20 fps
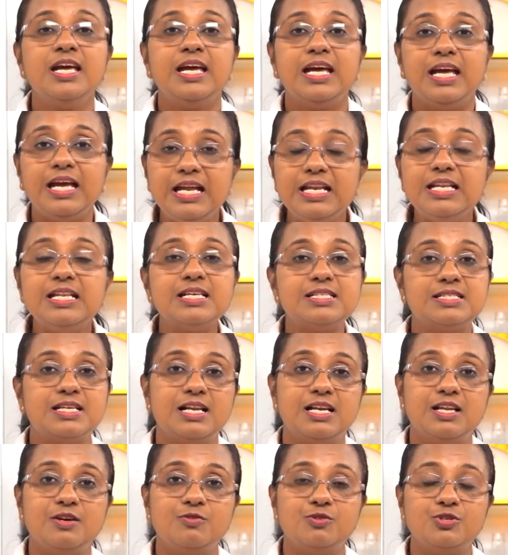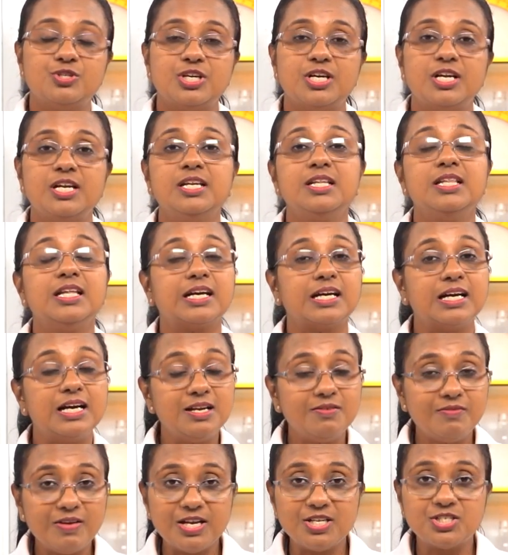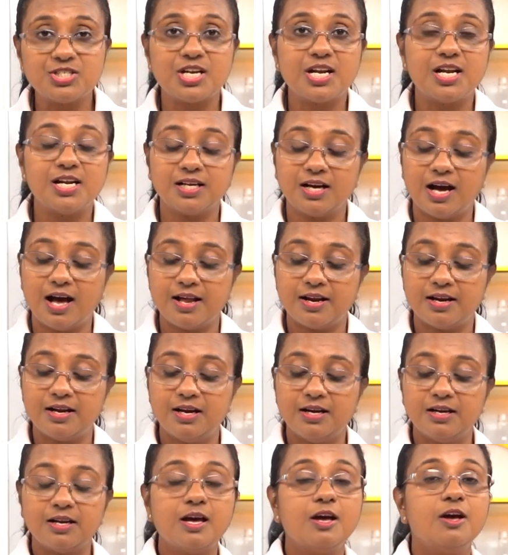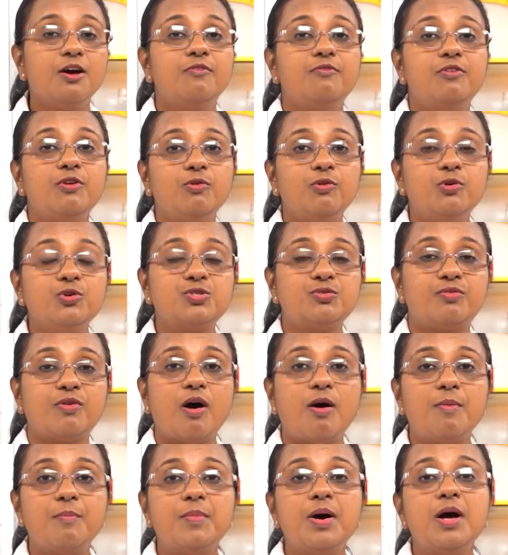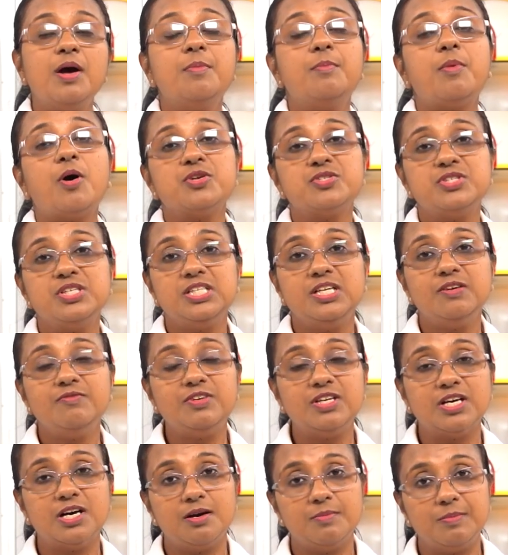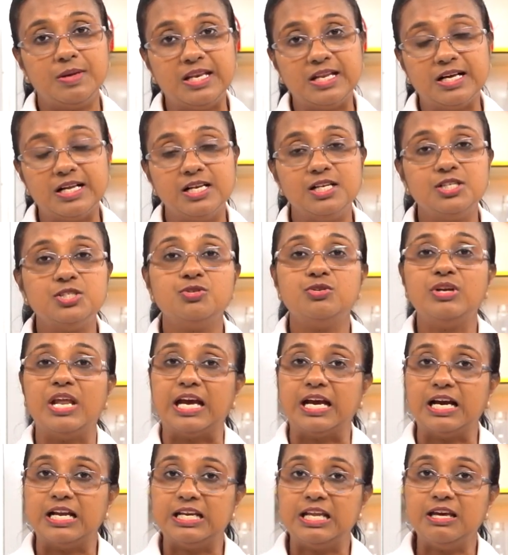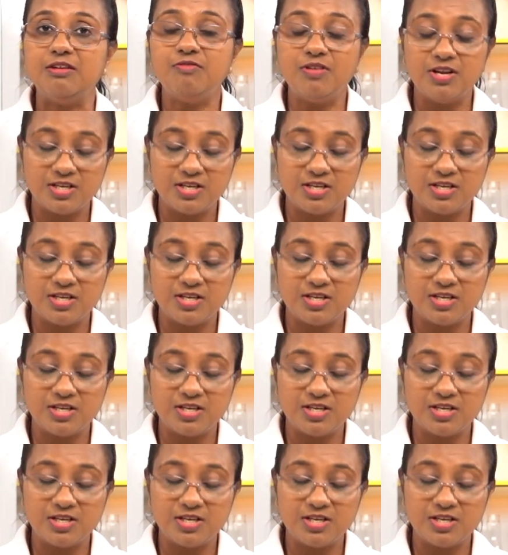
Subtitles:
In the solution, the conventional current flows from positive terminal to negative